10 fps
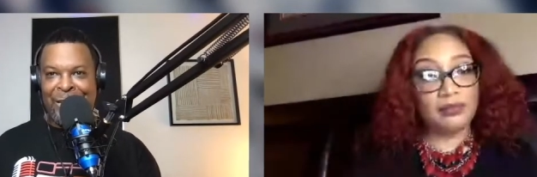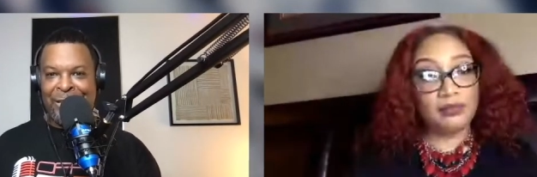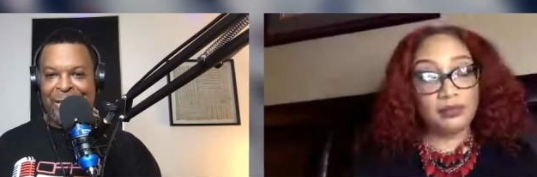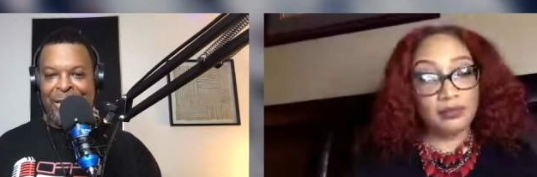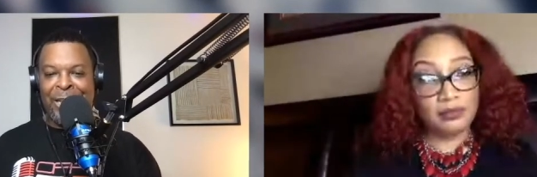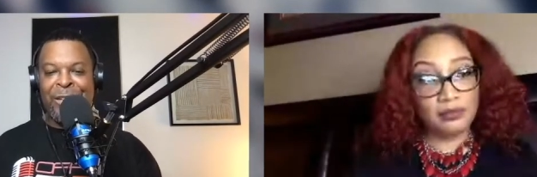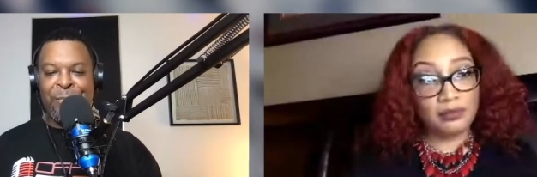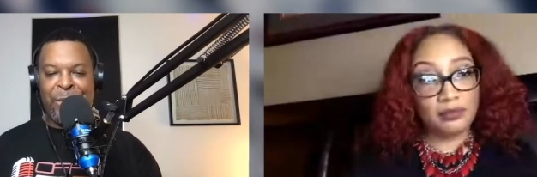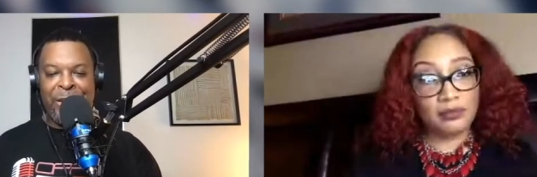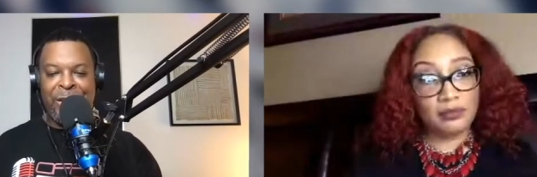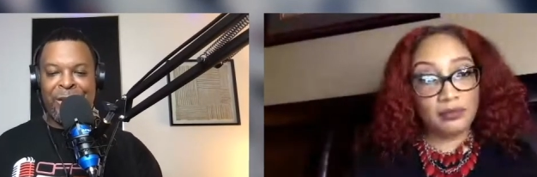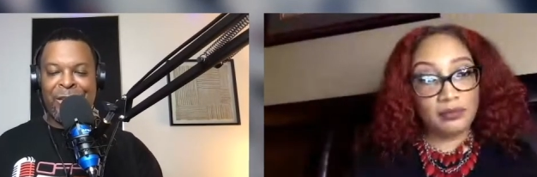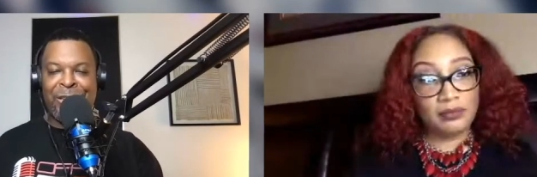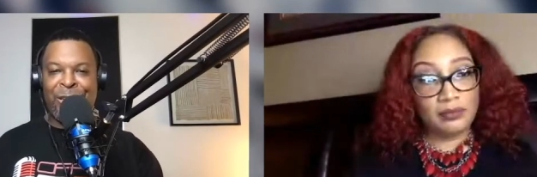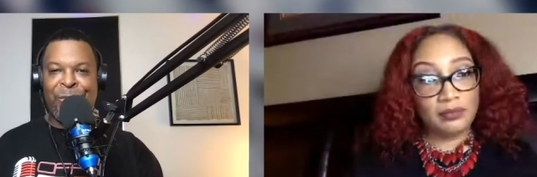Speaker 1: it's mm-hmm. it could
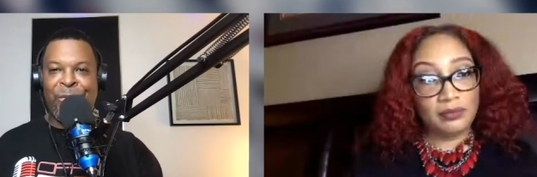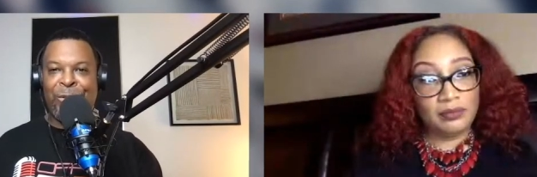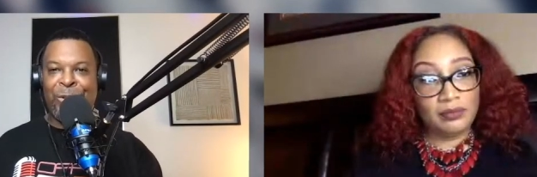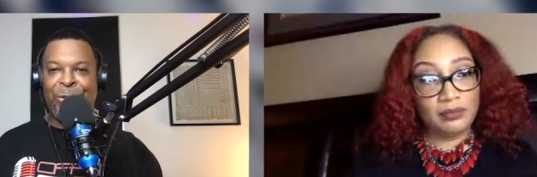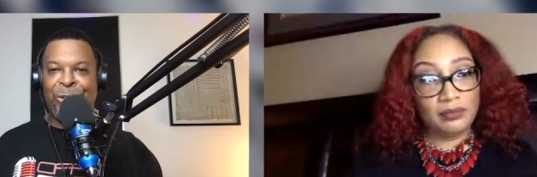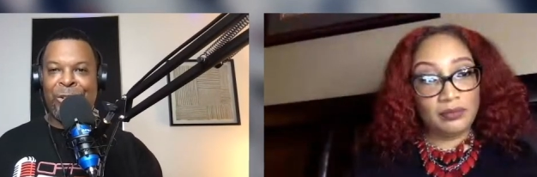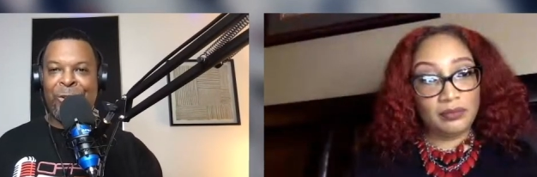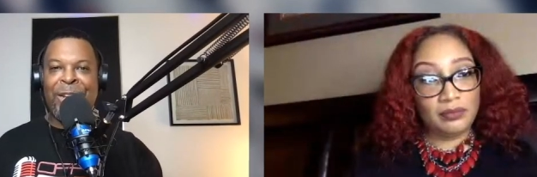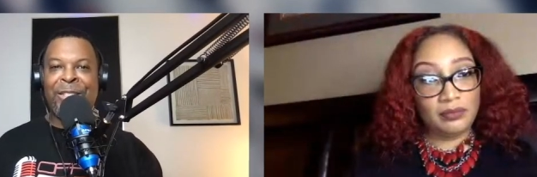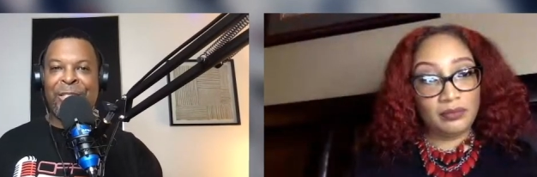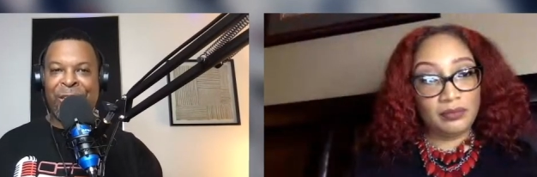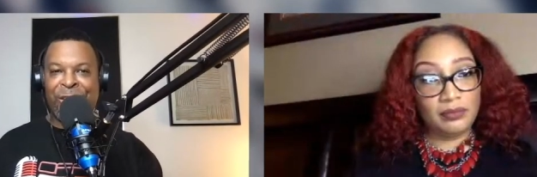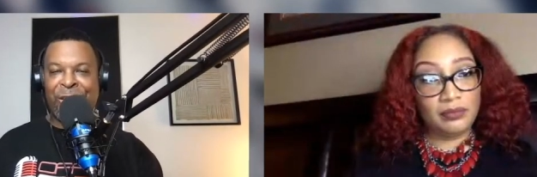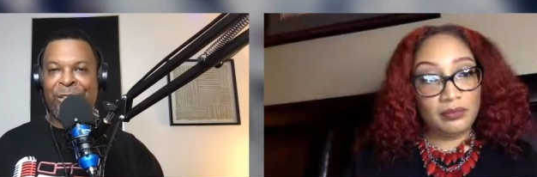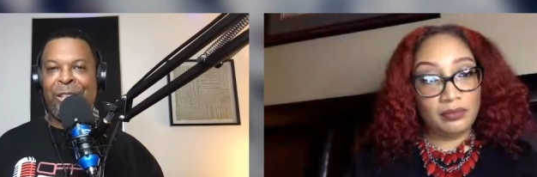be a difficult
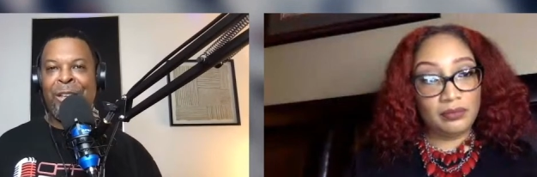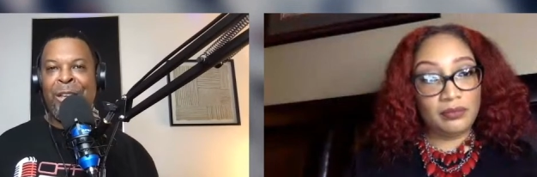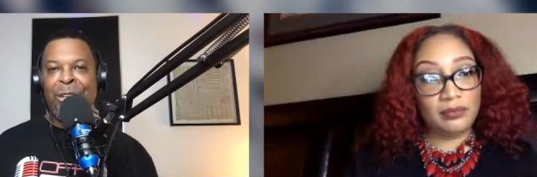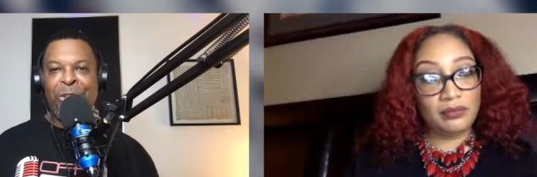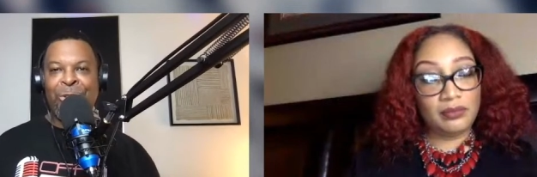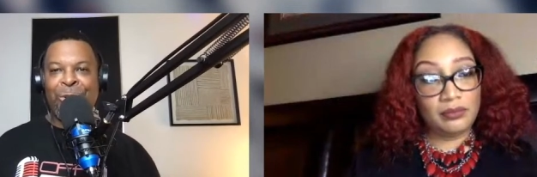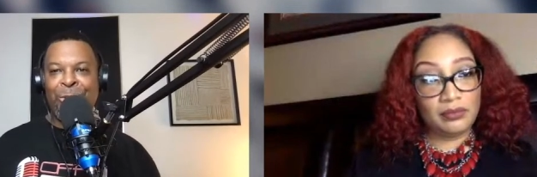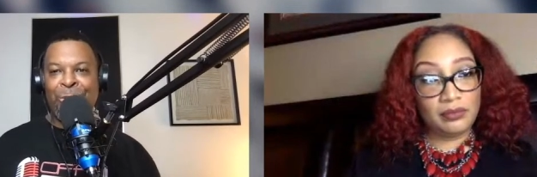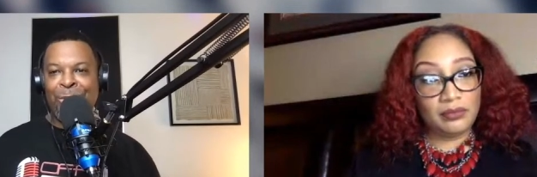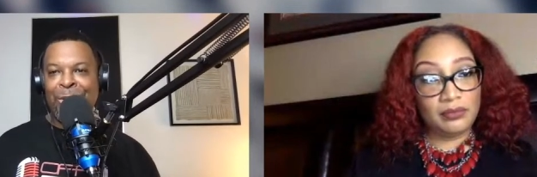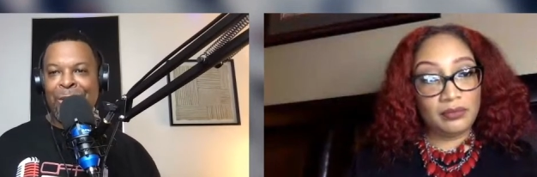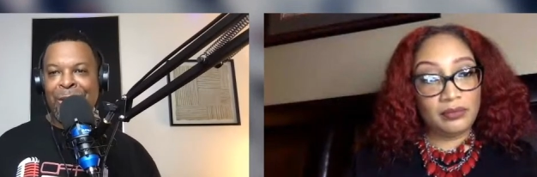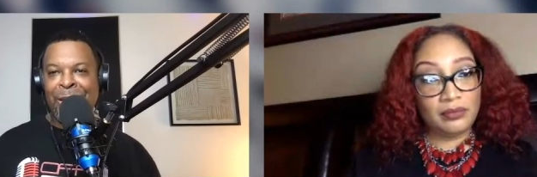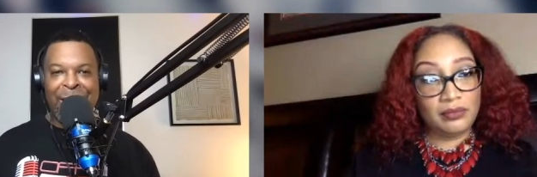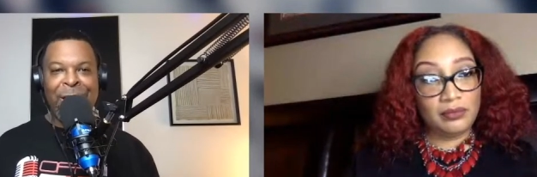transition to
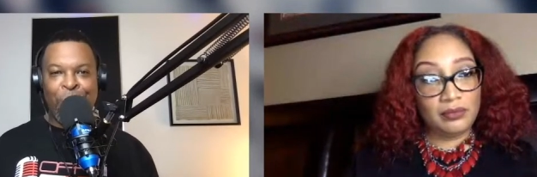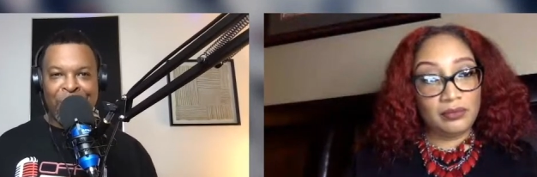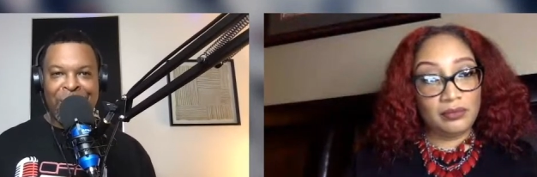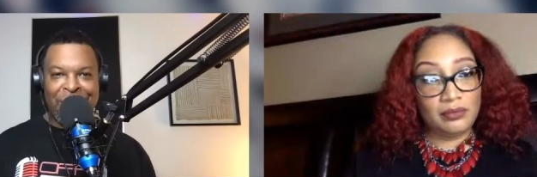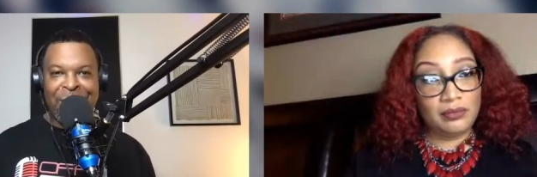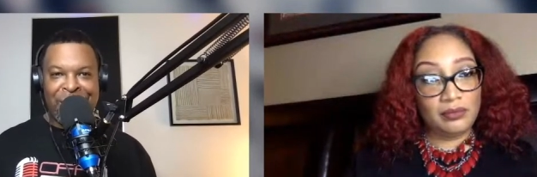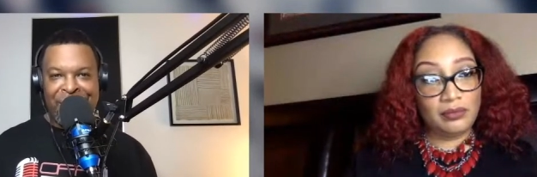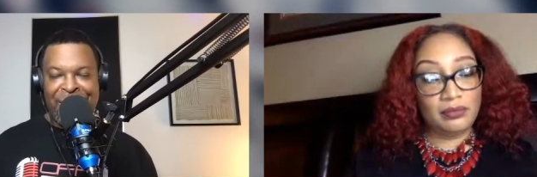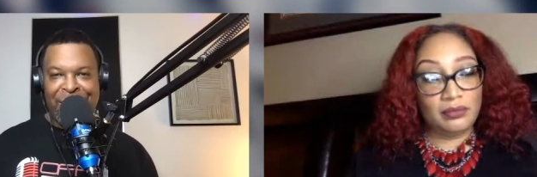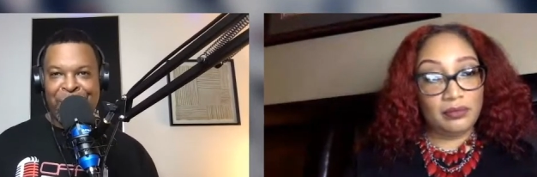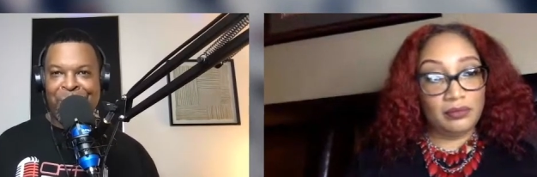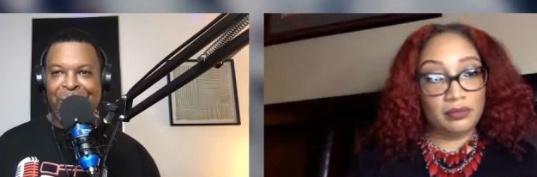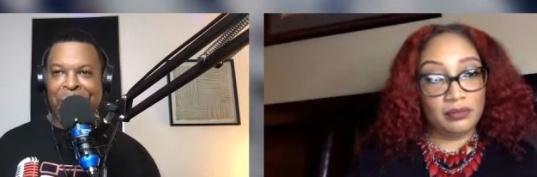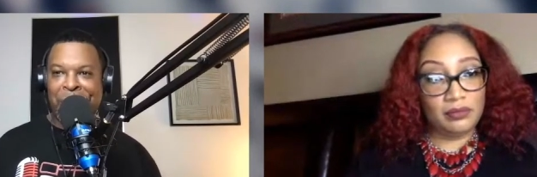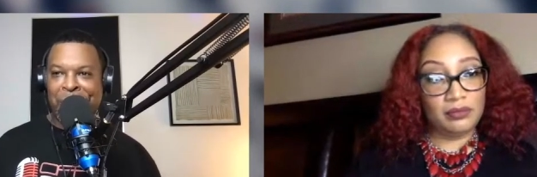getting on another team.
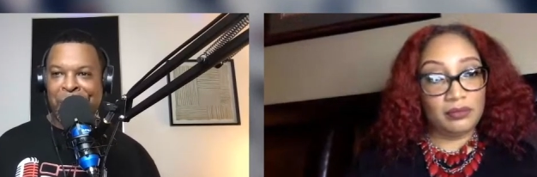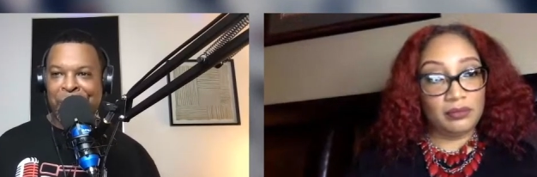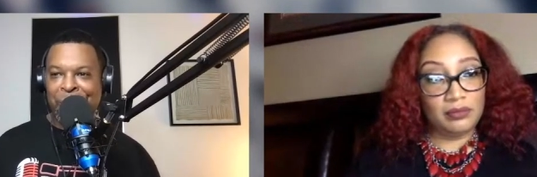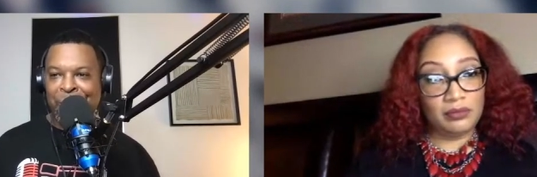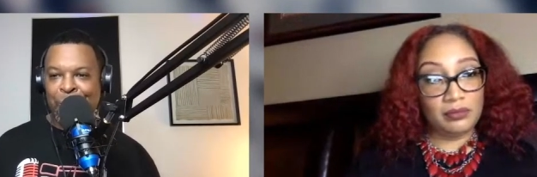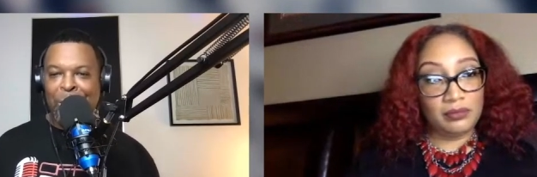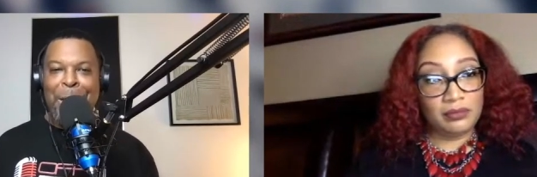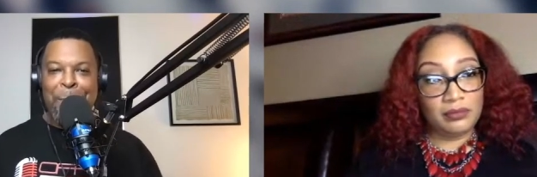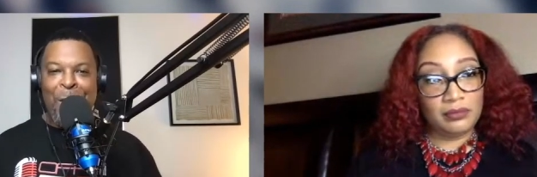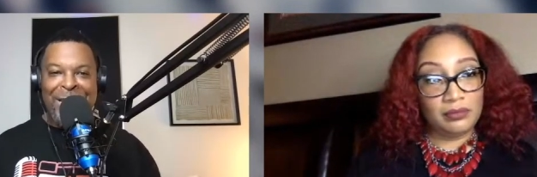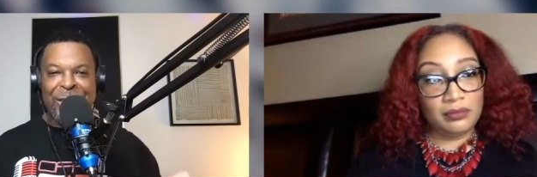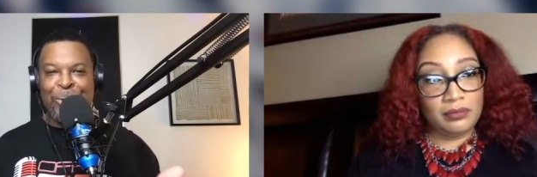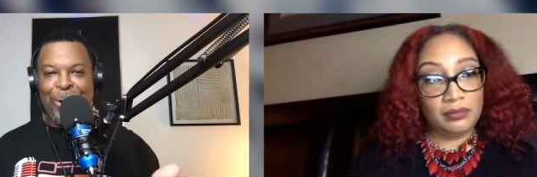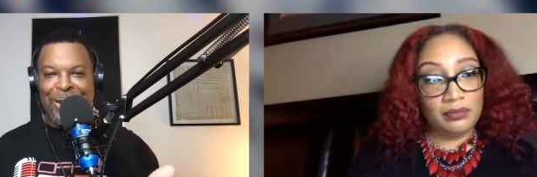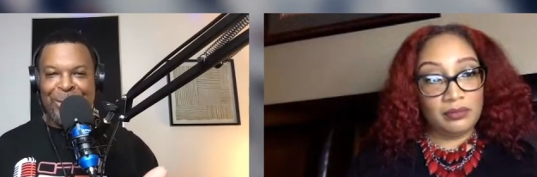Um, what about
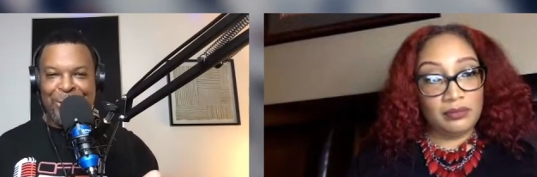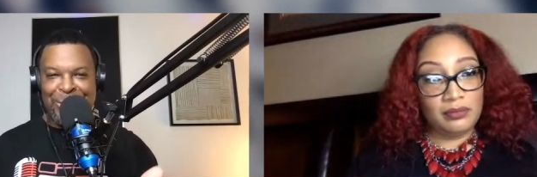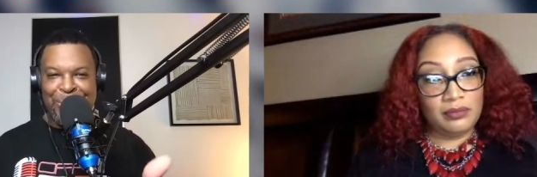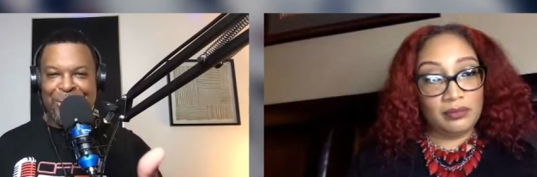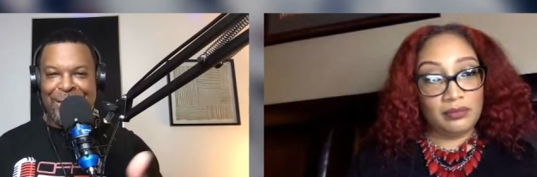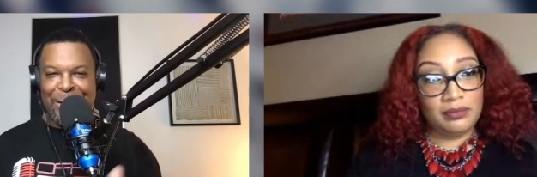practice squads? You, you want